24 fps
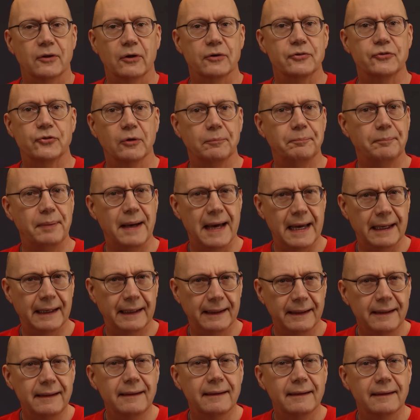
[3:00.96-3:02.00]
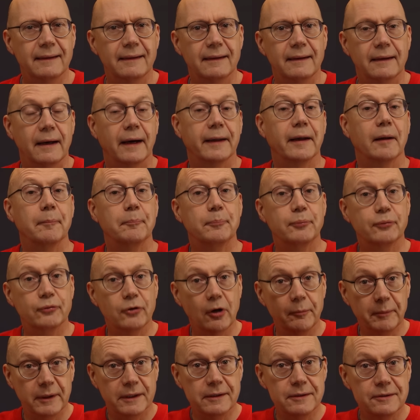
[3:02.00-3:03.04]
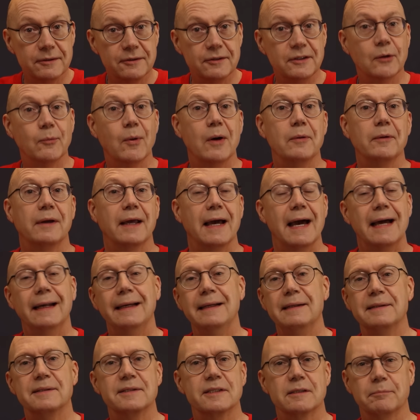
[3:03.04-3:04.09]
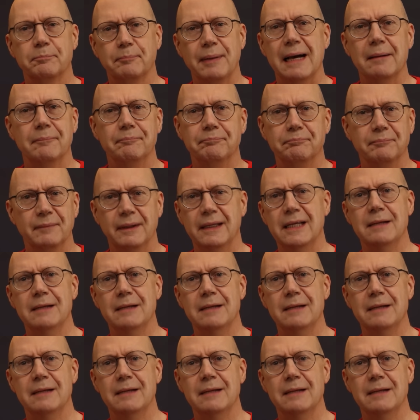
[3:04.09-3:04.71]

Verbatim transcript: cost you a penny, and I promise you won't get any spam